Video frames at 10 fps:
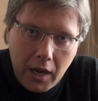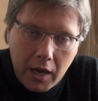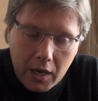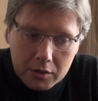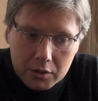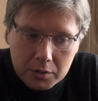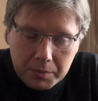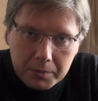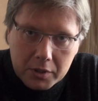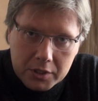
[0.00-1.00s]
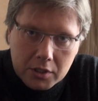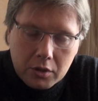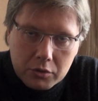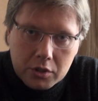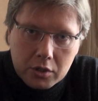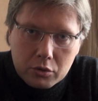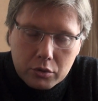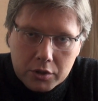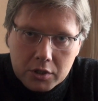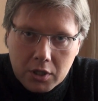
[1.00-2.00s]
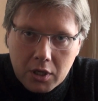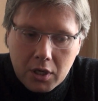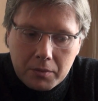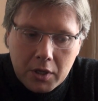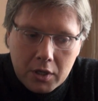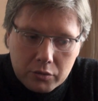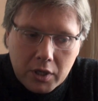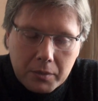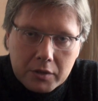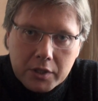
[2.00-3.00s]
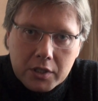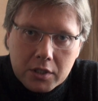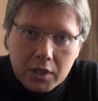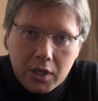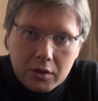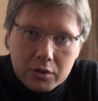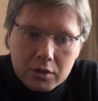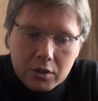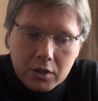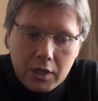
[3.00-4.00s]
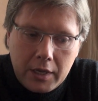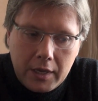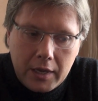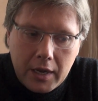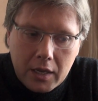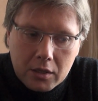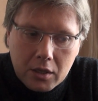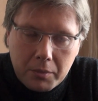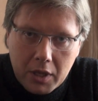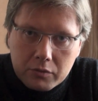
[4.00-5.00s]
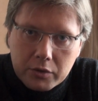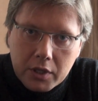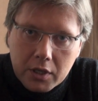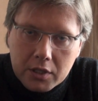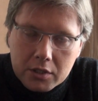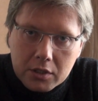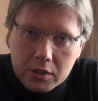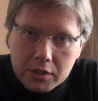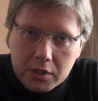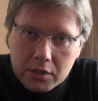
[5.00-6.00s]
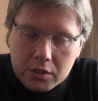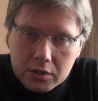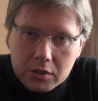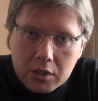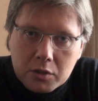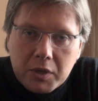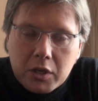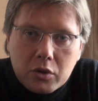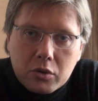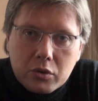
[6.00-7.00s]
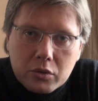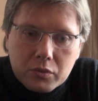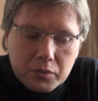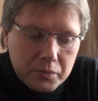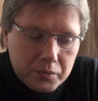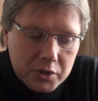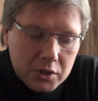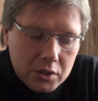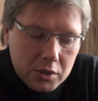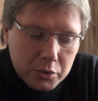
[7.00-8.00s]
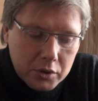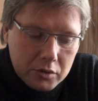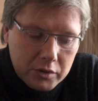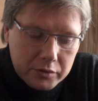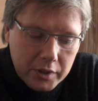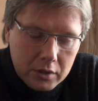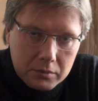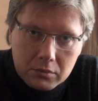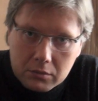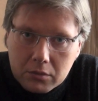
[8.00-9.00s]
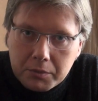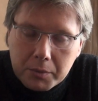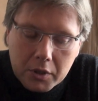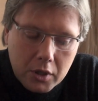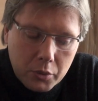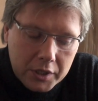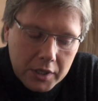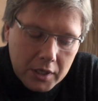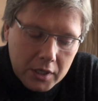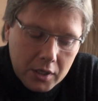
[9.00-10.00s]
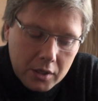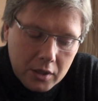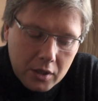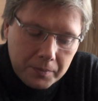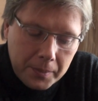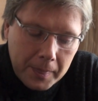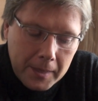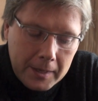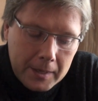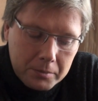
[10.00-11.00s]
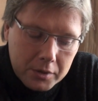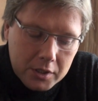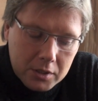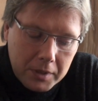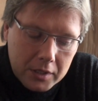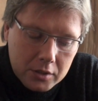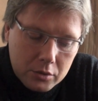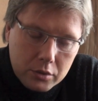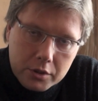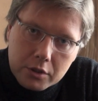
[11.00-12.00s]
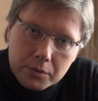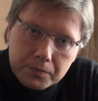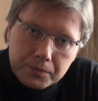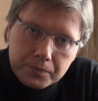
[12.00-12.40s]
And these people, as you know, these courses are run by Riga City Council, and uh, Mayor of Riga is, uh, is, is me who supported referendum. People go and, and, and uh, participate in the courses.